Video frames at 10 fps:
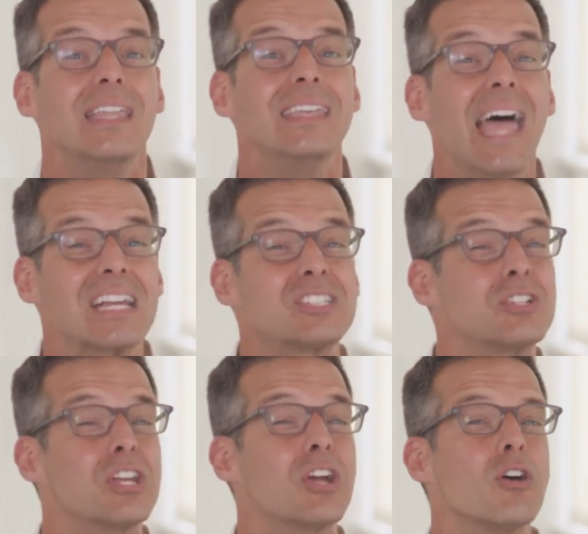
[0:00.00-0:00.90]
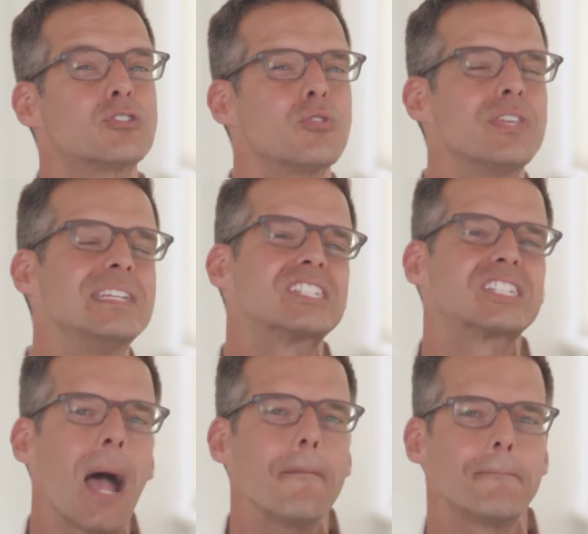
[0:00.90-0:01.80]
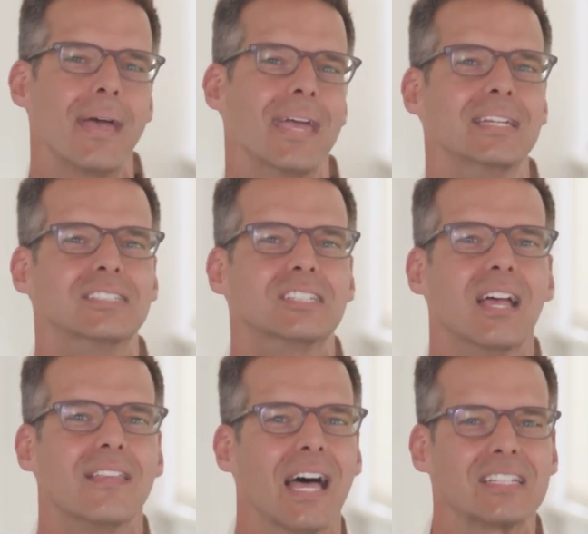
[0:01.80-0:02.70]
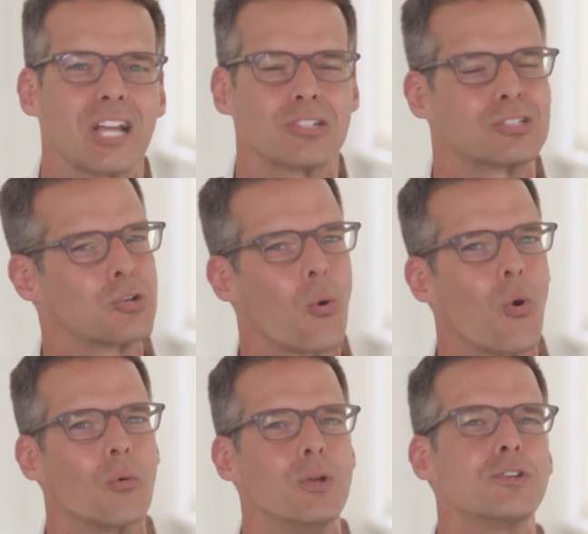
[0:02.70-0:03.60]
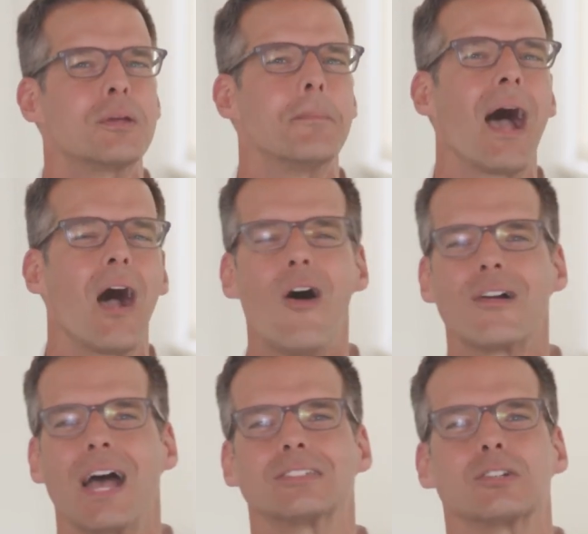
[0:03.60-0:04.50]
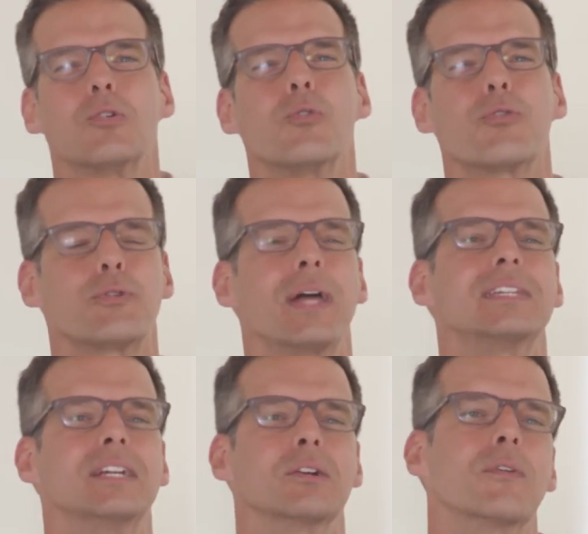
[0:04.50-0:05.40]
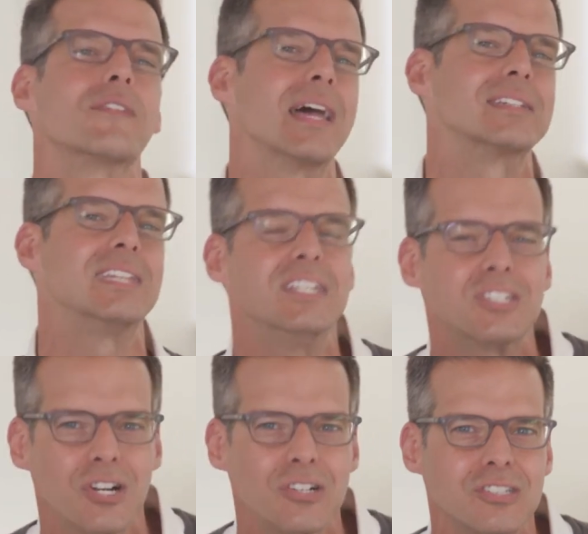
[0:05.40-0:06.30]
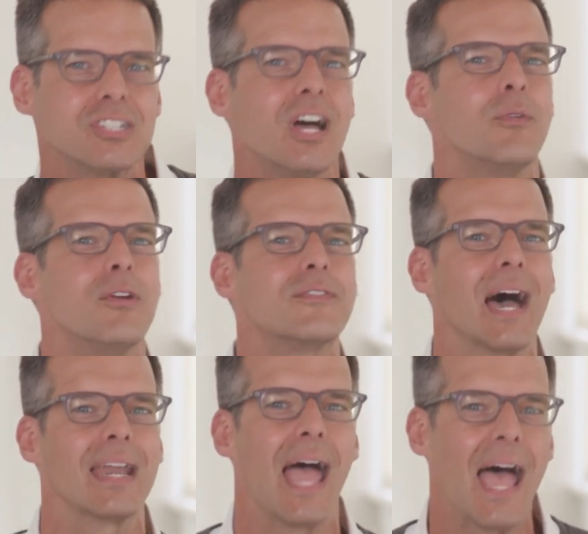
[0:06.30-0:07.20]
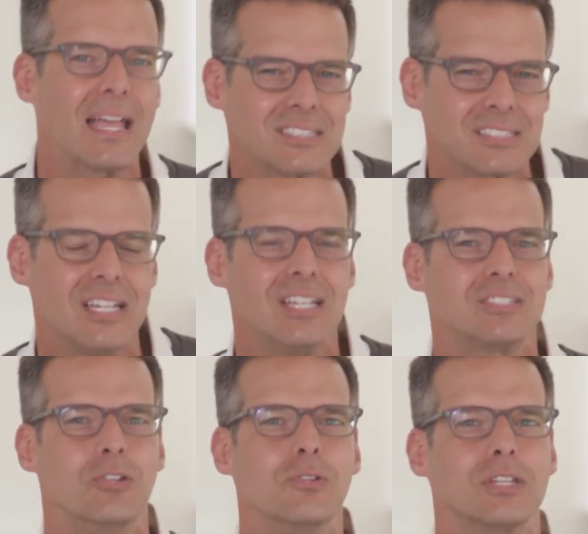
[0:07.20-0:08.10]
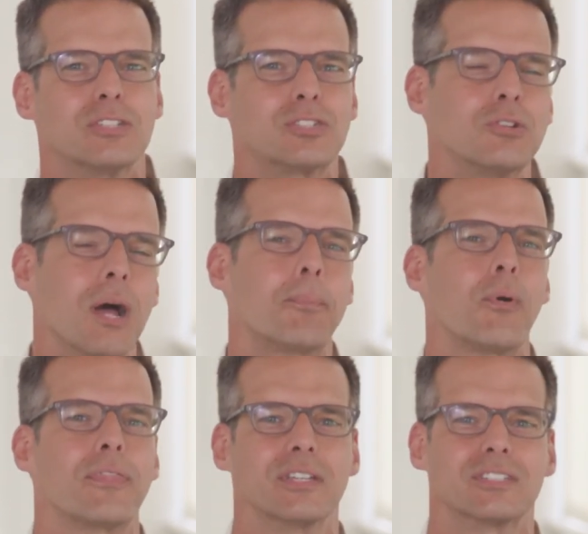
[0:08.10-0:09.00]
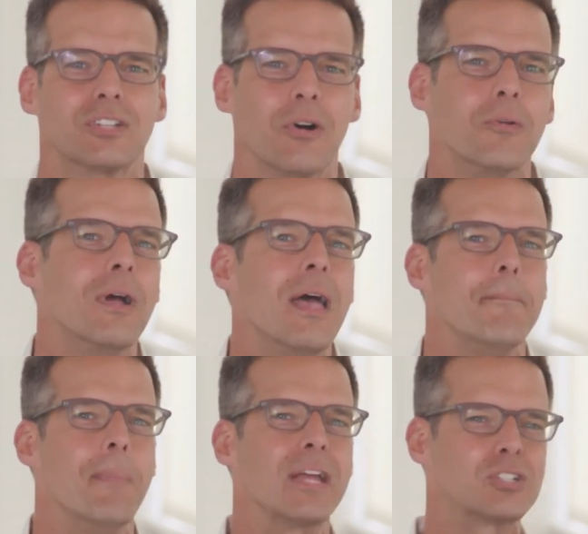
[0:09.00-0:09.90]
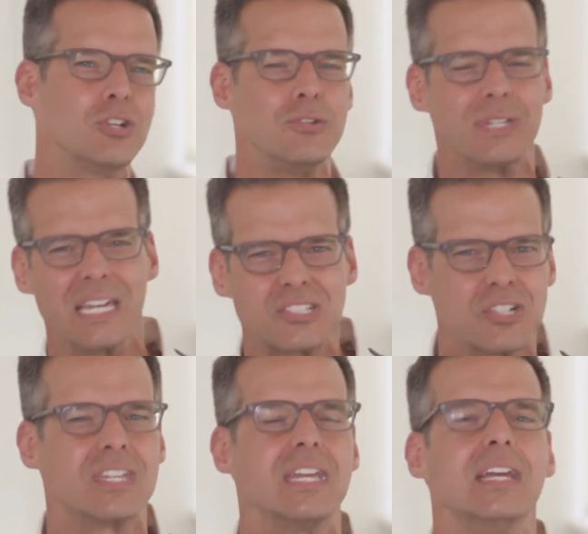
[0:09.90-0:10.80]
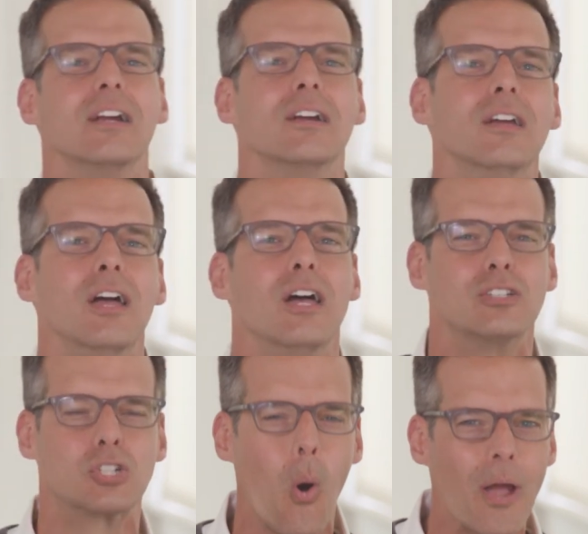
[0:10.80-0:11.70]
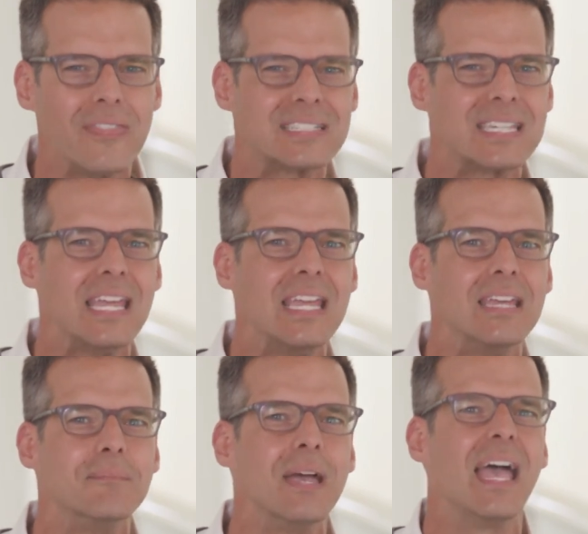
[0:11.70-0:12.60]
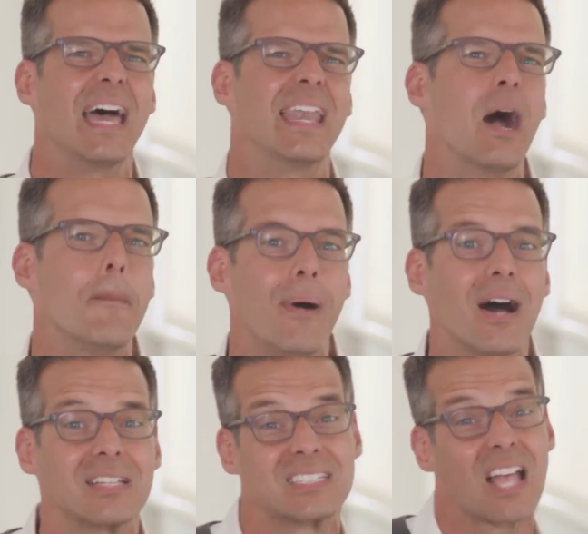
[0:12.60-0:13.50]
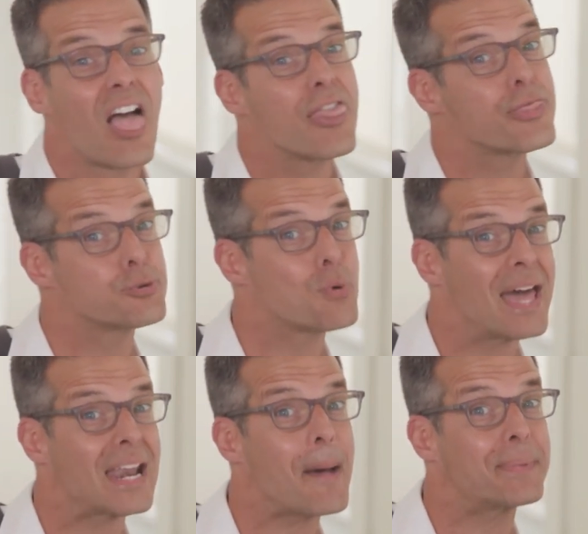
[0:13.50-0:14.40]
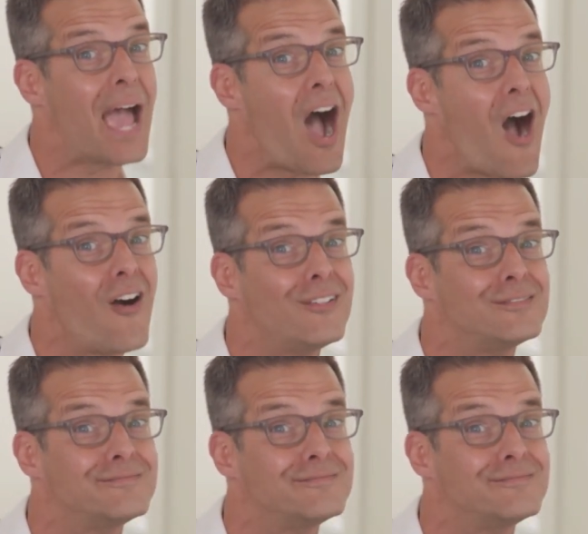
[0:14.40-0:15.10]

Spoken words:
Next, you can go to the shop page. That's our store where you can buy all kinds of cool thread gear. We've got t-shirts, we've got hats, so you can suit up with us. So make sure you get your gear, join the team, and help us thread up, y'all.